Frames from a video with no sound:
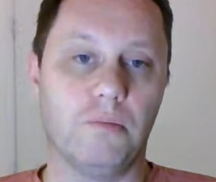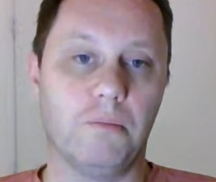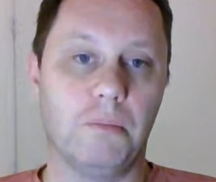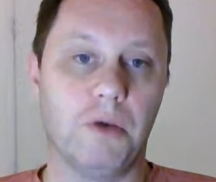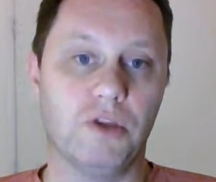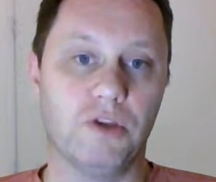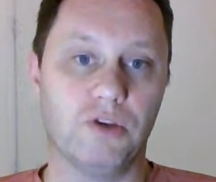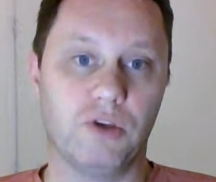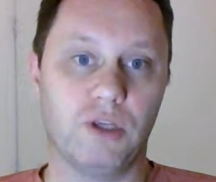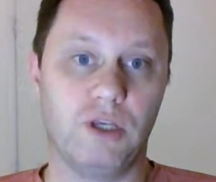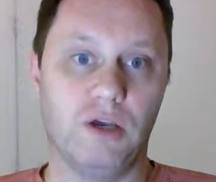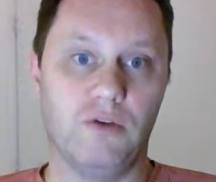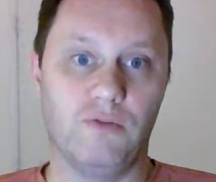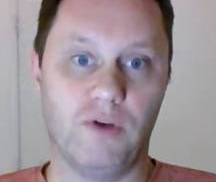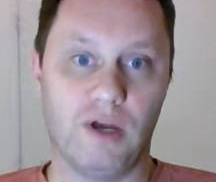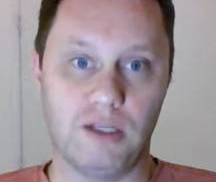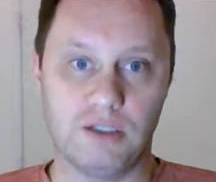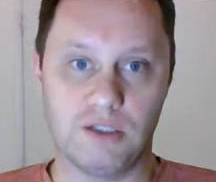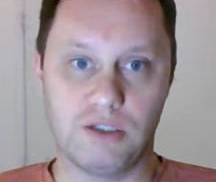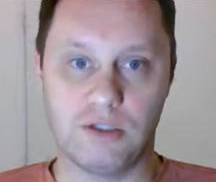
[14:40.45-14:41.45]
monthly
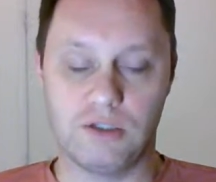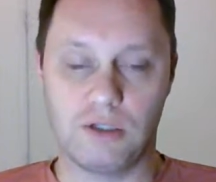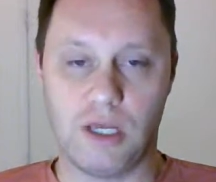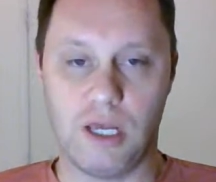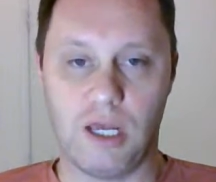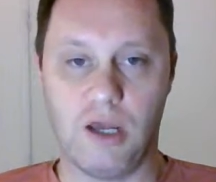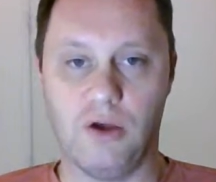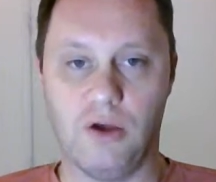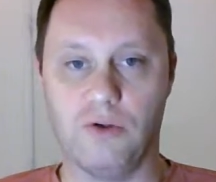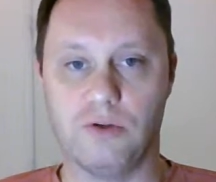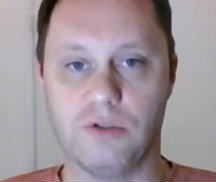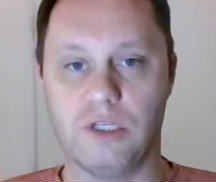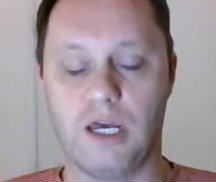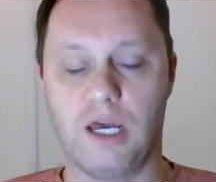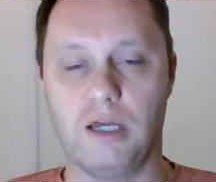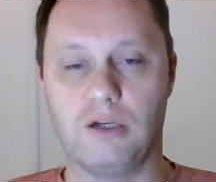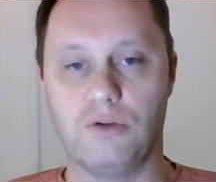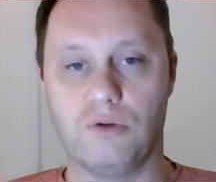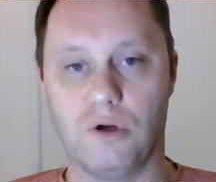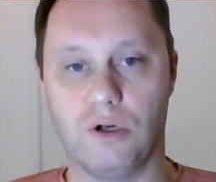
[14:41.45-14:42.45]
events held
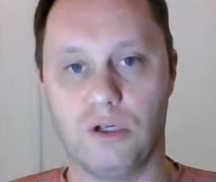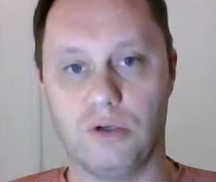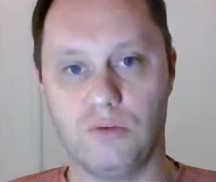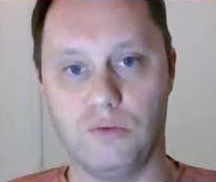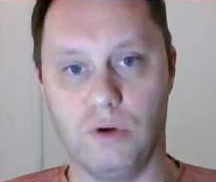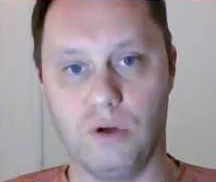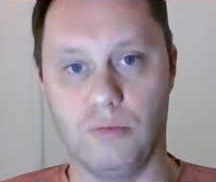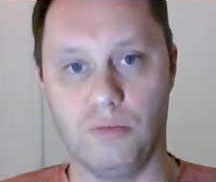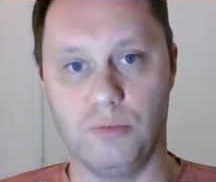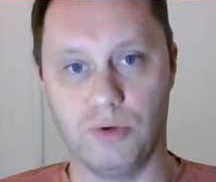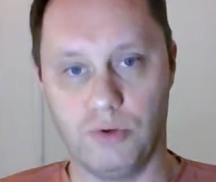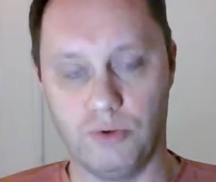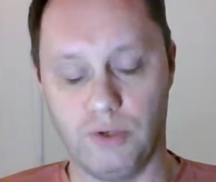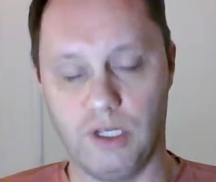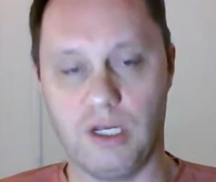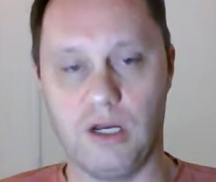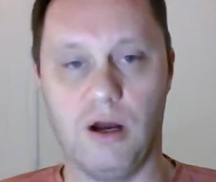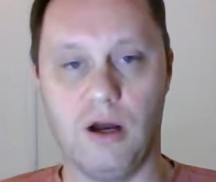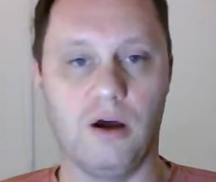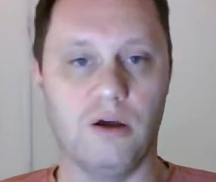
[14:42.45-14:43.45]
at Crooked Run
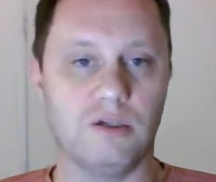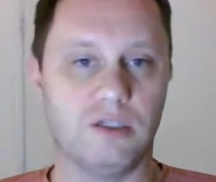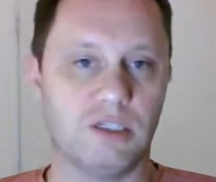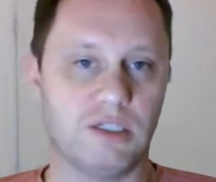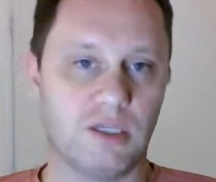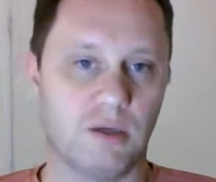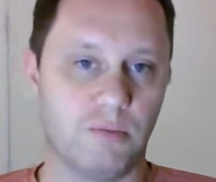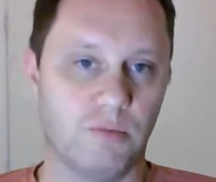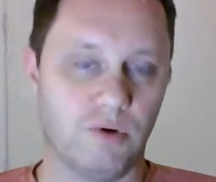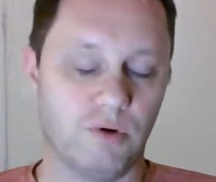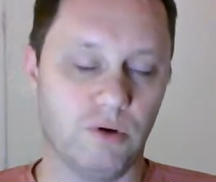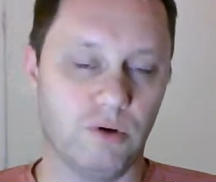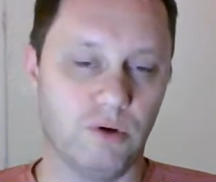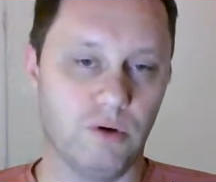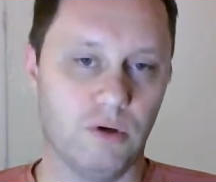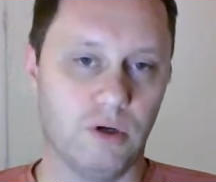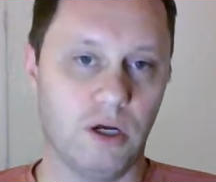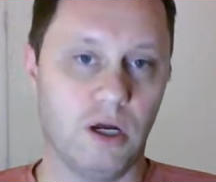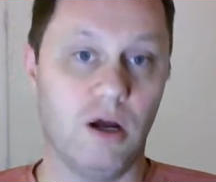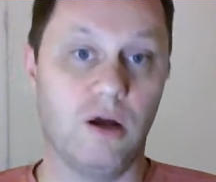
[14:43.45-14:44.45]
Brewing on December,